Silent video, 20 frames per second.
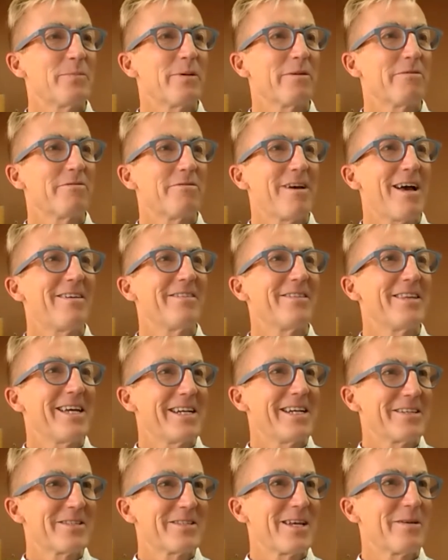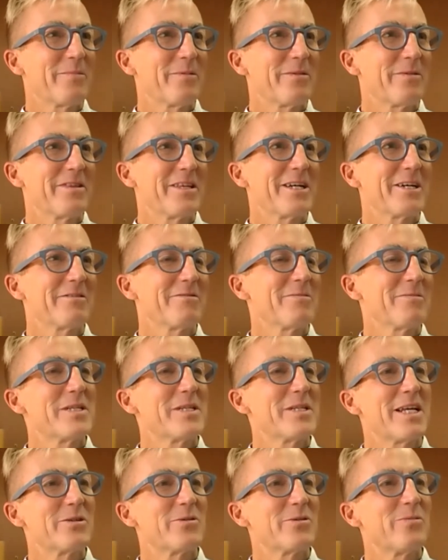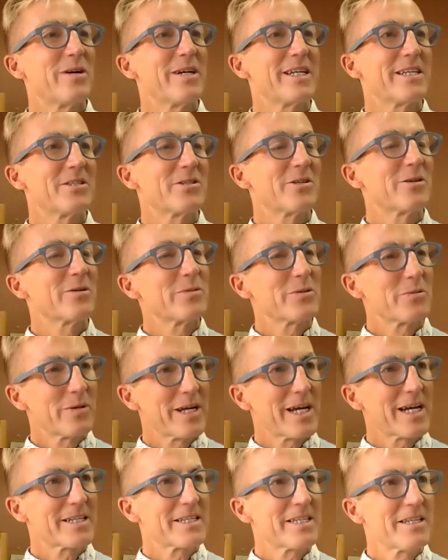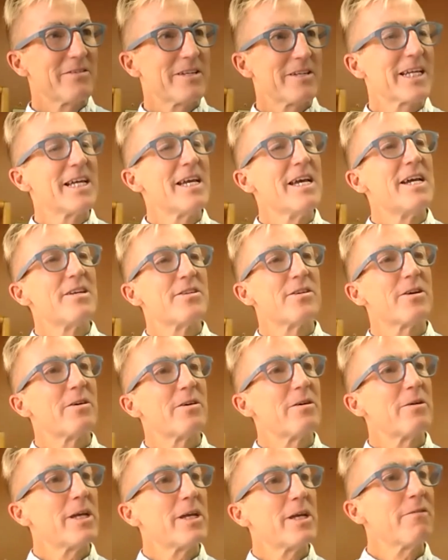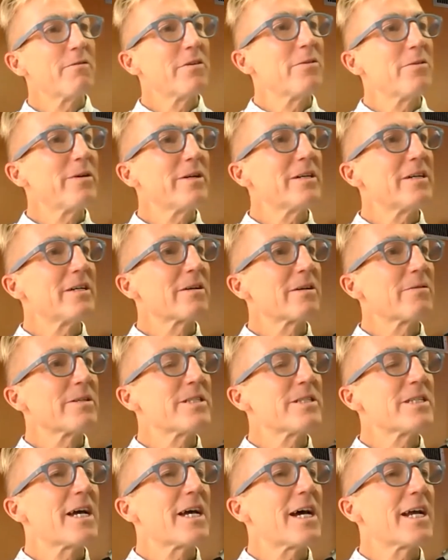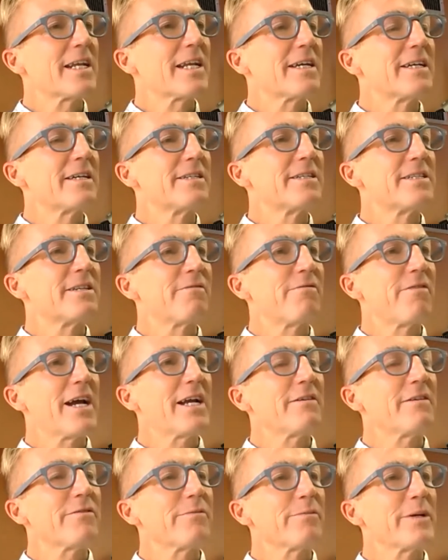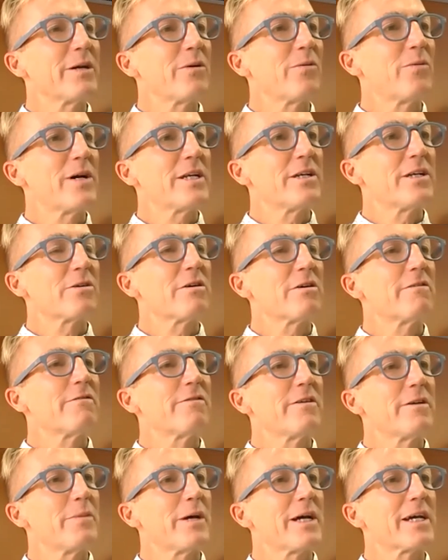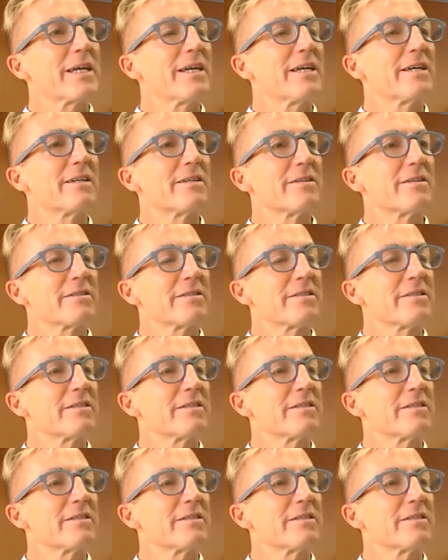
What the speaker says: profound, that example there from 10 to 1 in terms of reactivity. So if you will, Christiana, define for me what neurofeedback is.